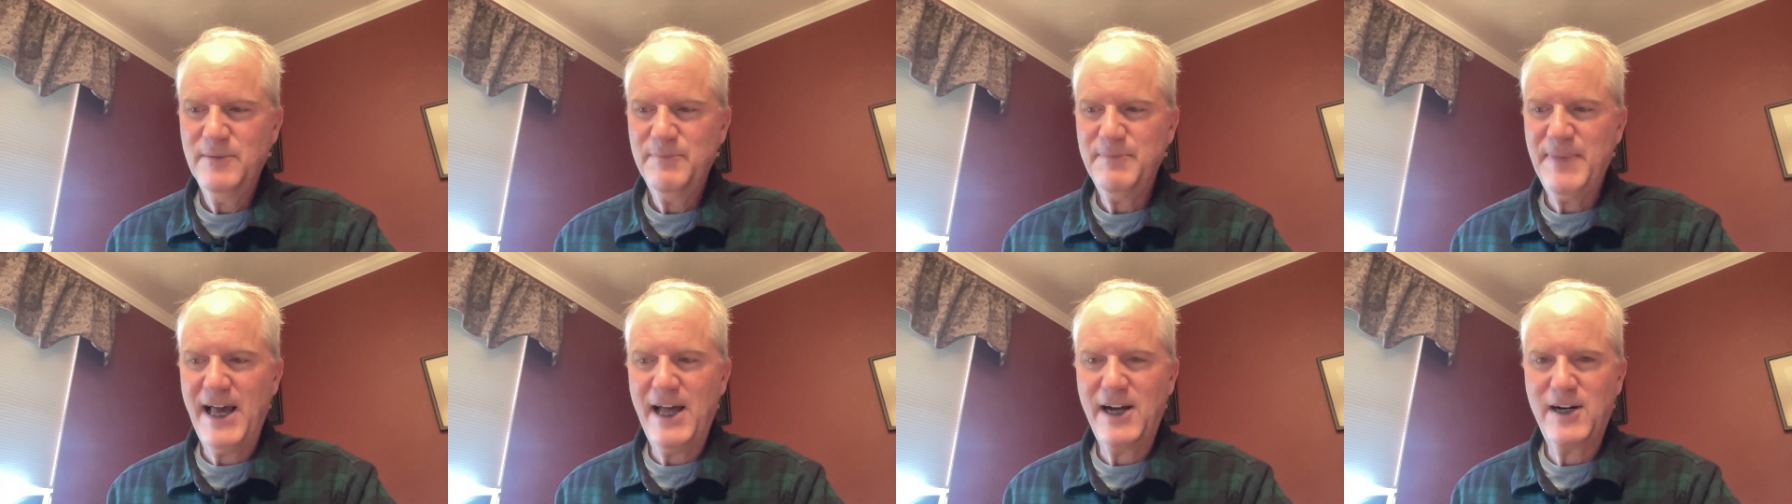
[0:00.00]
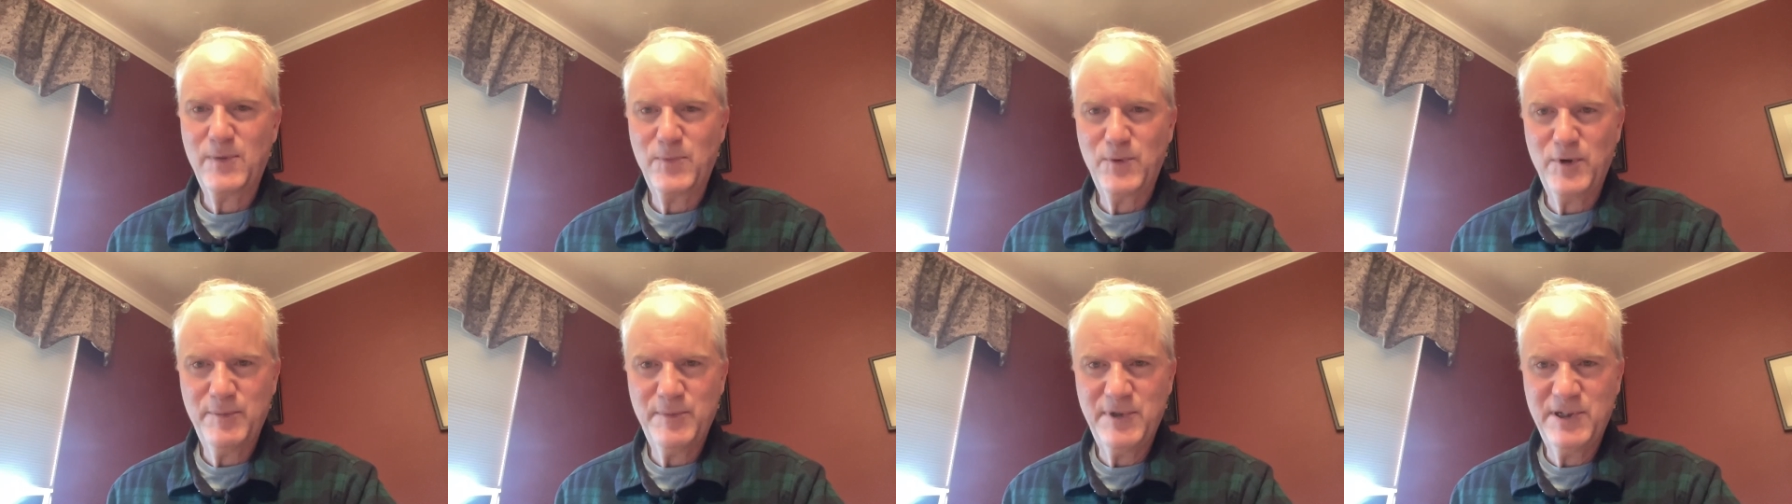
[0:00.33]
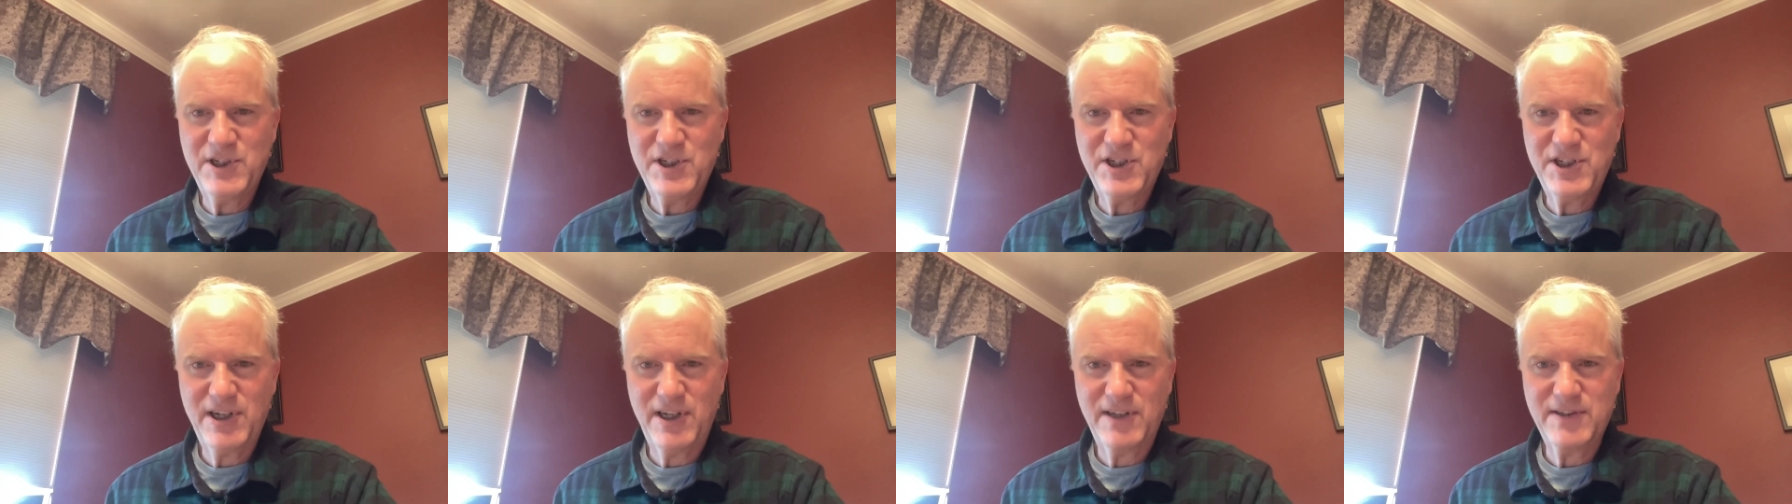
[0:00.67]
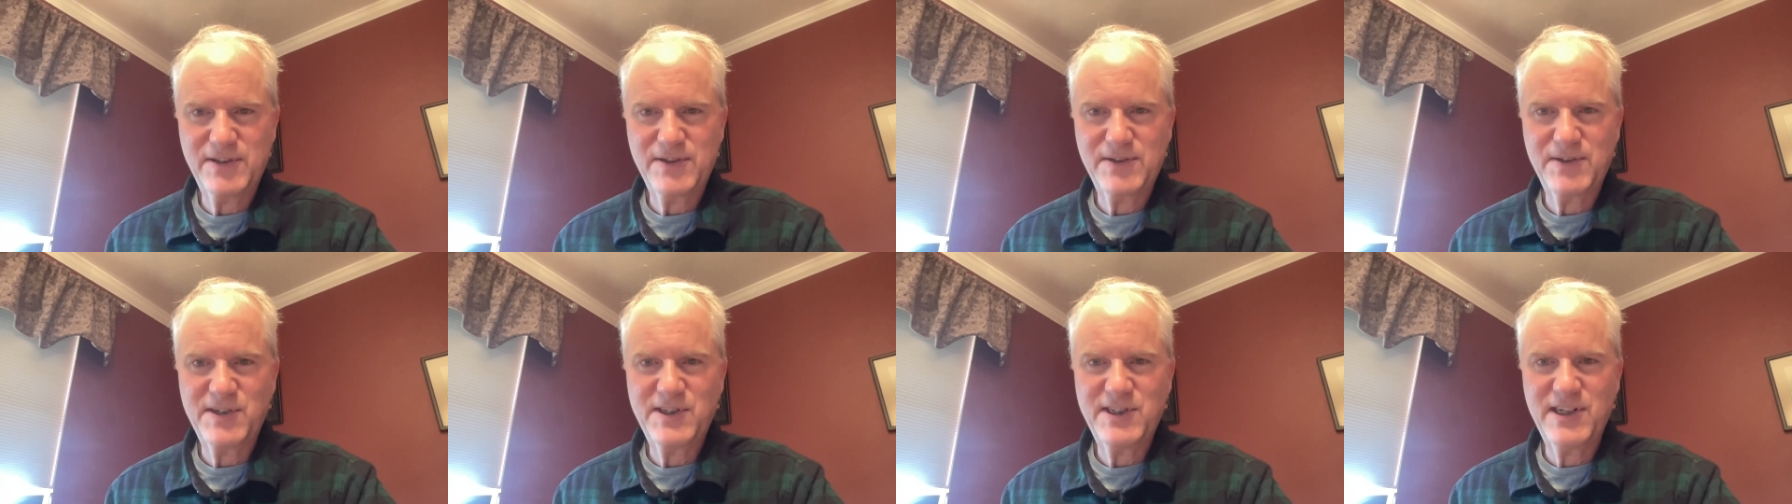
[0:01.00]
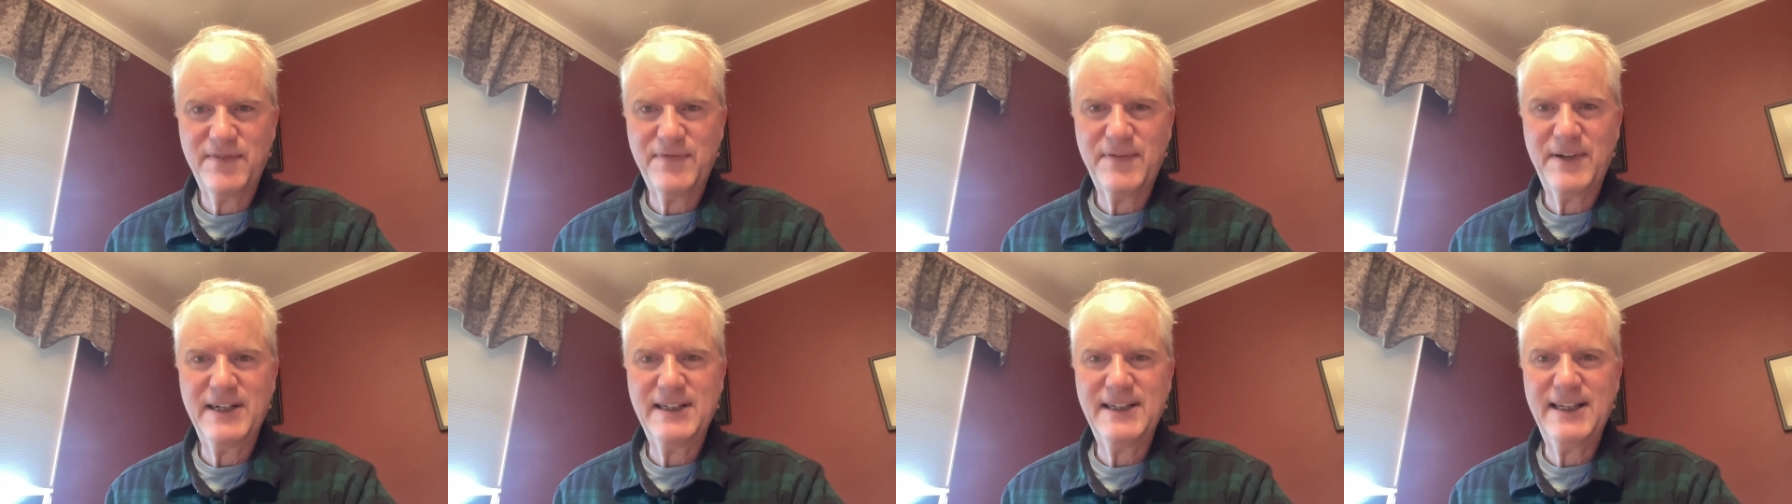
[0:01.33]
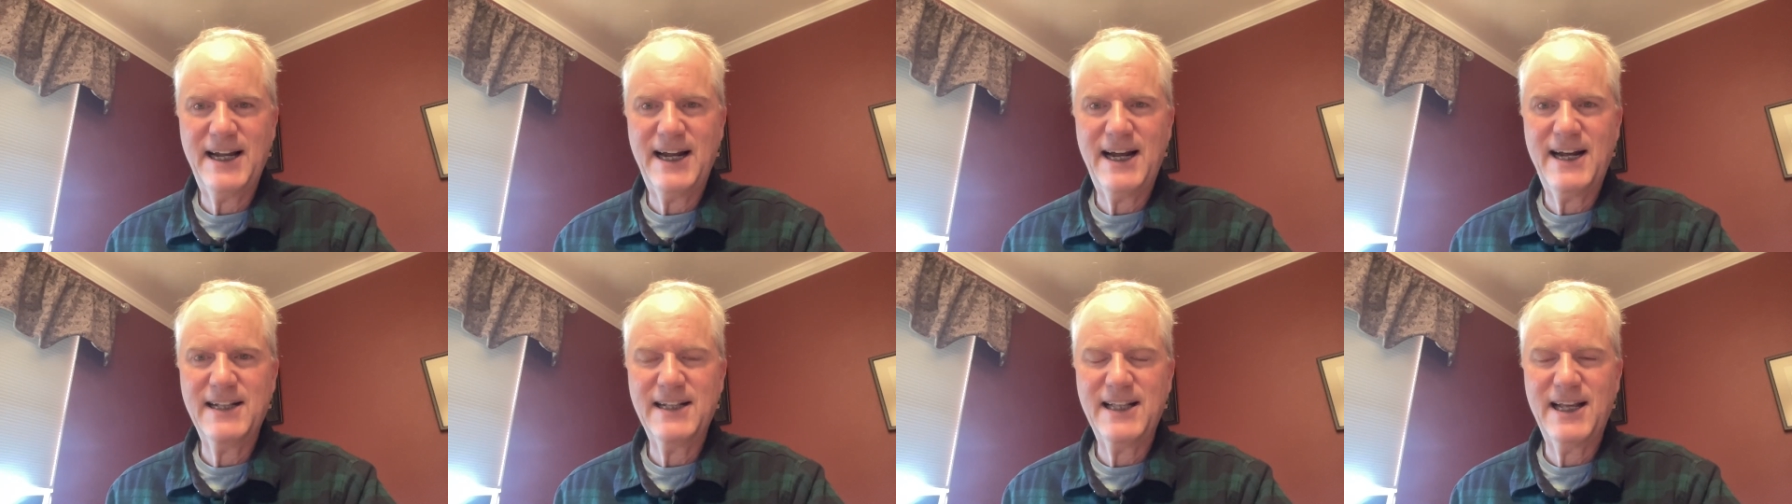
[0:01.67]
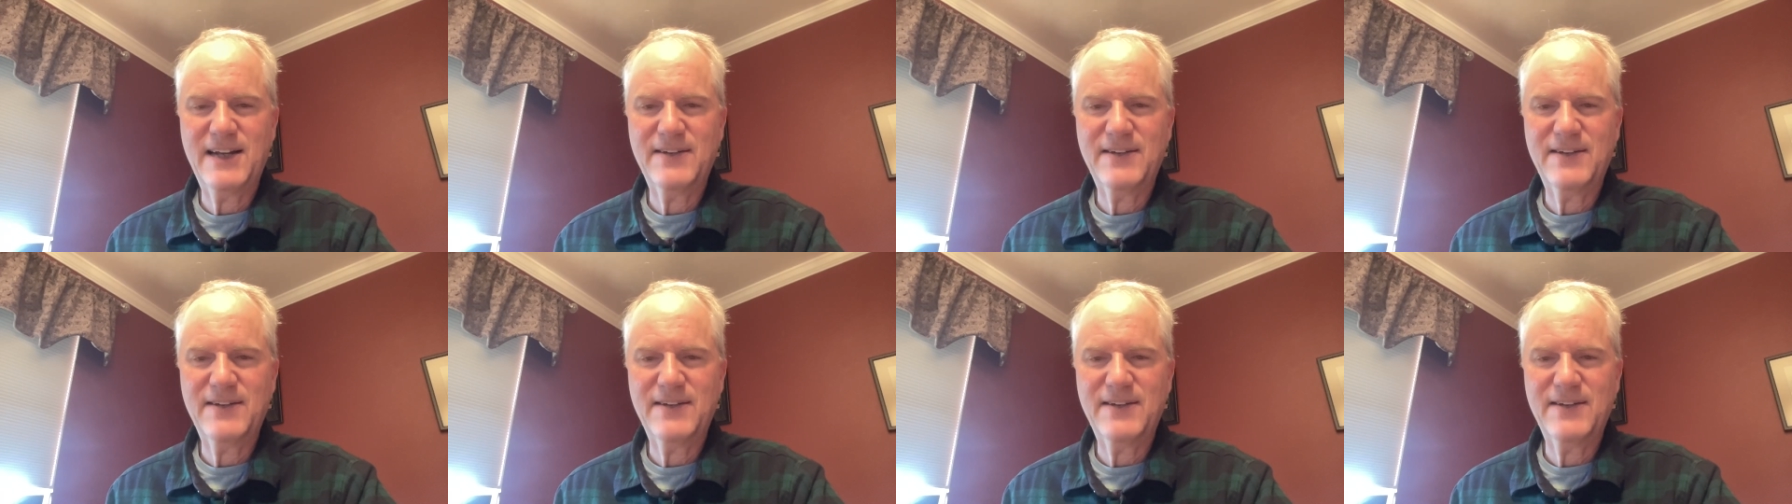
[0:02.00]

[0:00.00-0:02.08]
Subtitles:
battered women's shelters, stuff like that